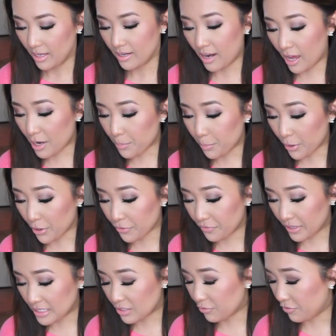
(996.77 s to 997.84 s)
Not a
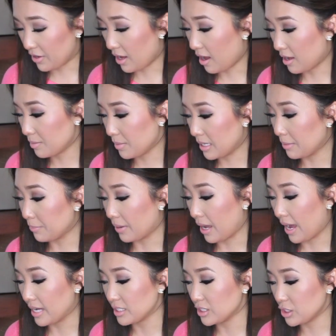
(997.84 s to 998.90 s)
perfect fit on me
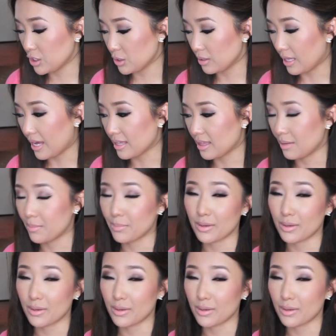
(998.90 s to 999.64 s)
but I do like them.